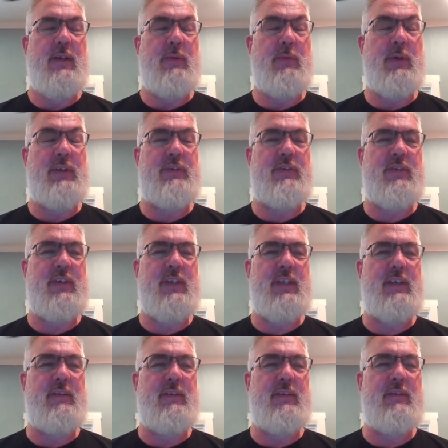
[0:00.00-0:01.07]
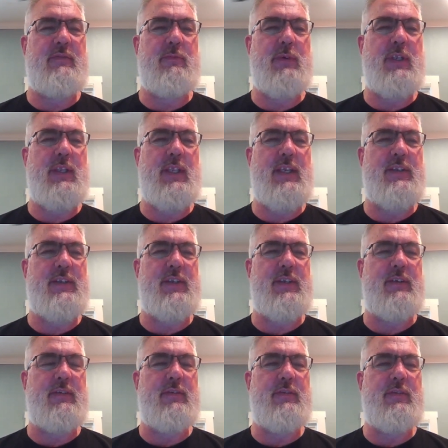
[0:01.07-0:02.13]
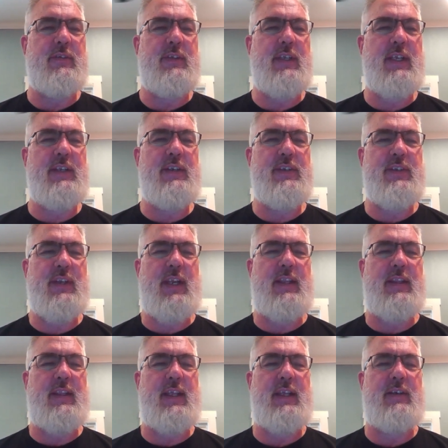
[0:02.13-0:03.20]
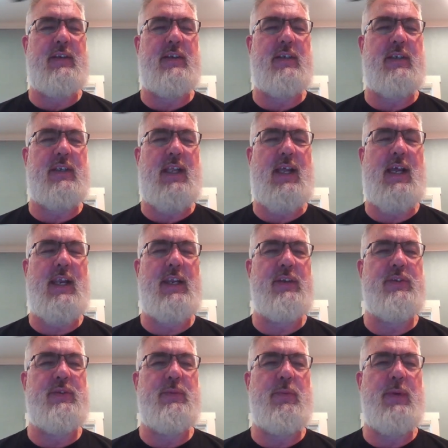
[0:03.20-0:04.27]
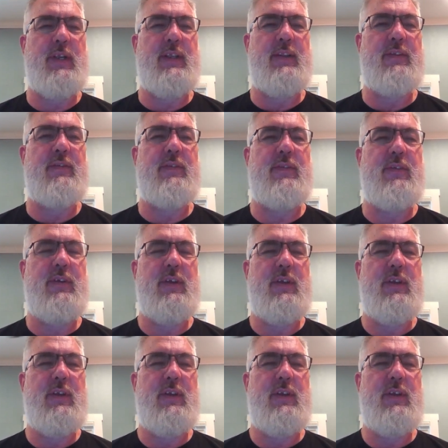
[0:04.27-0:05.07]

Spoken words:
which really is a insight that aligns with